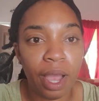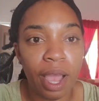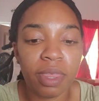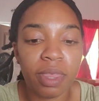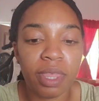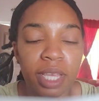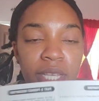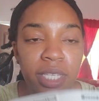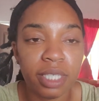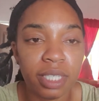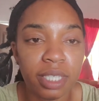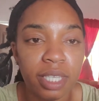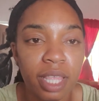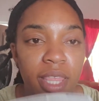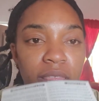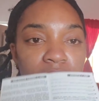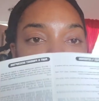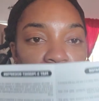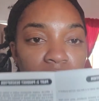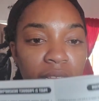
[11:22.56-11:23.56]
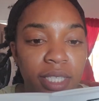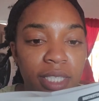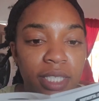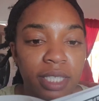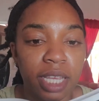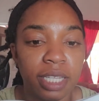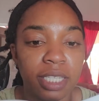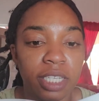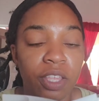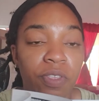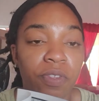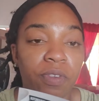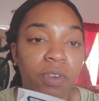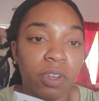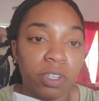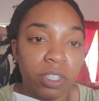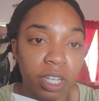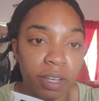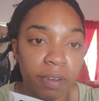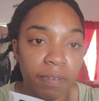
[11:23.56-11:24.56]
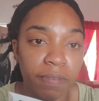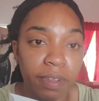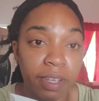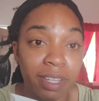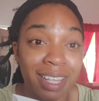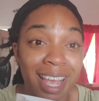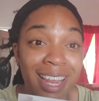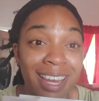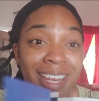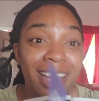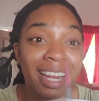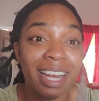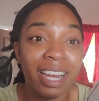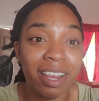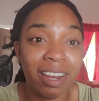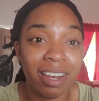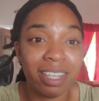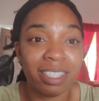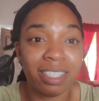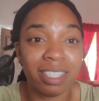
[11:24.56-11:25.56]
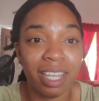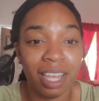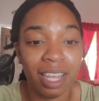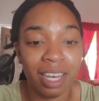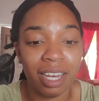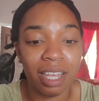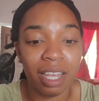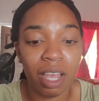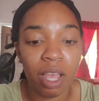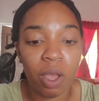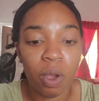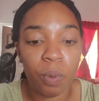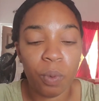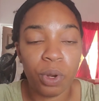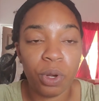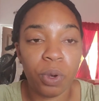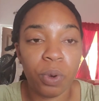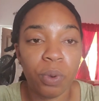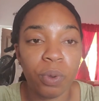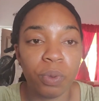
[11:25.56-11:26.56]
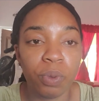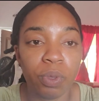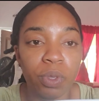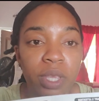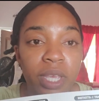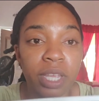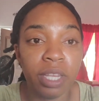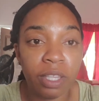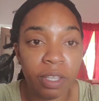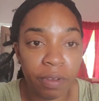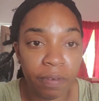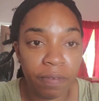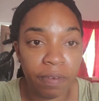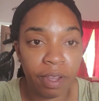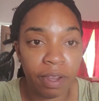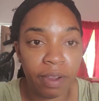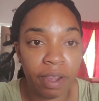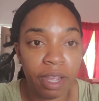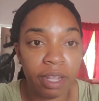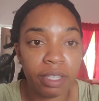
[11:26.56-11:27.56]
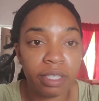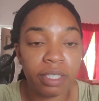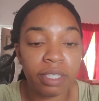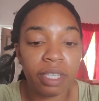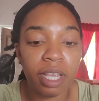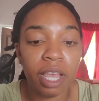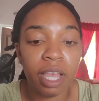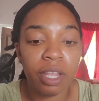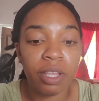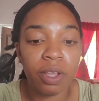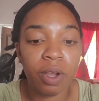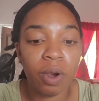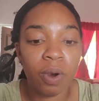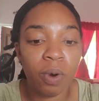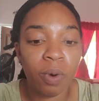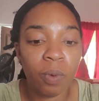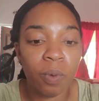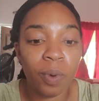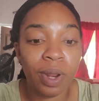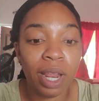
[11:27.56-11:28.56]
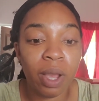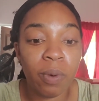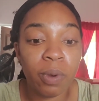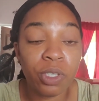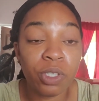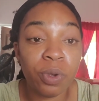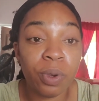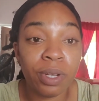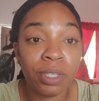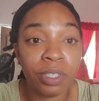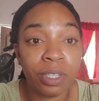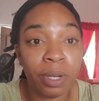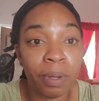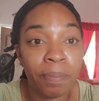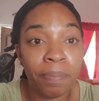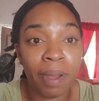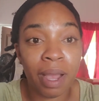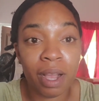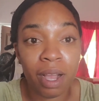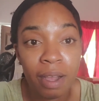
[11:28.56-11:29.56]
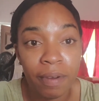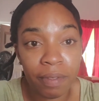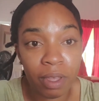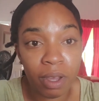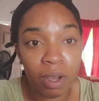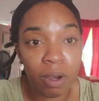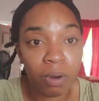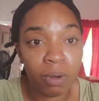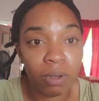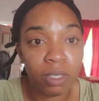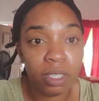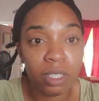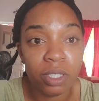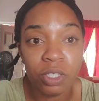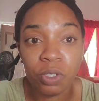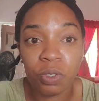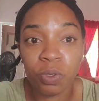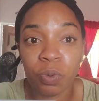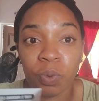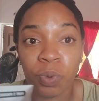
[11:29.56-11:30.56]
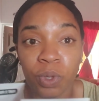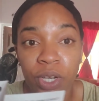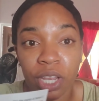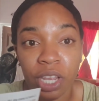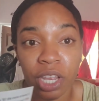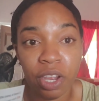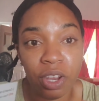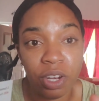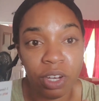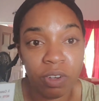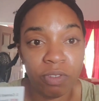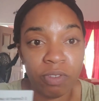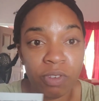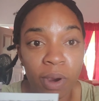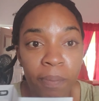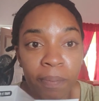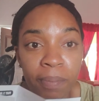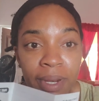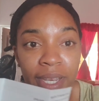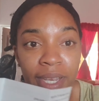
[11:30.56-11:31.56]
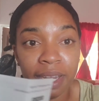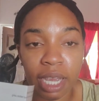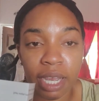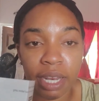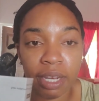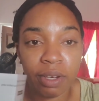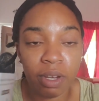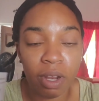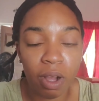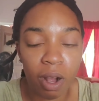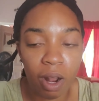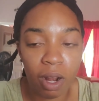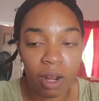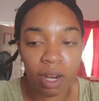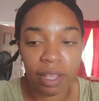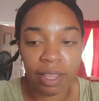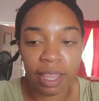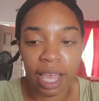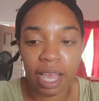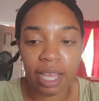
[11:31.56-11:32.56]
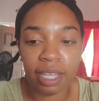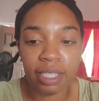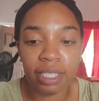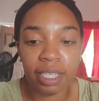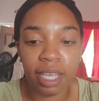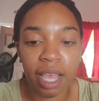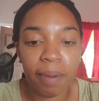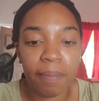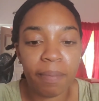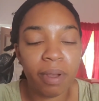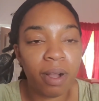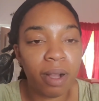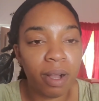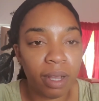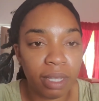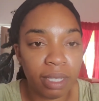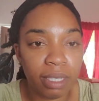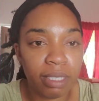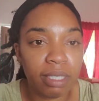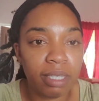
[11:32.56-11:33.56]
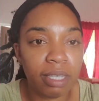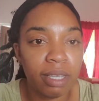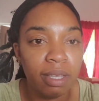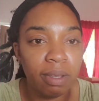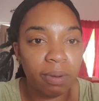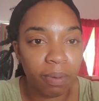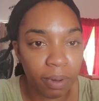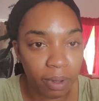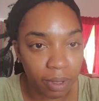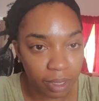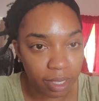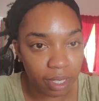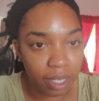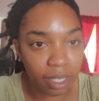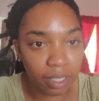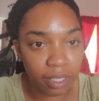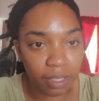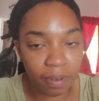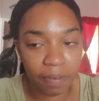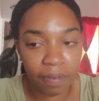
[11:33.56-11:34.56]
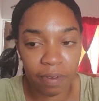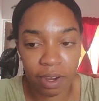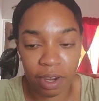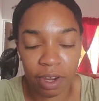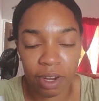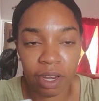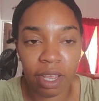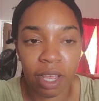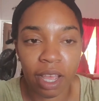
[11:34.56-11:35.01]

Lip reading: this thing stated 300 feet and it clearly said without interference. Now, when I was going to the back of the house, you would hear the rumbling and all of that because it was interfering.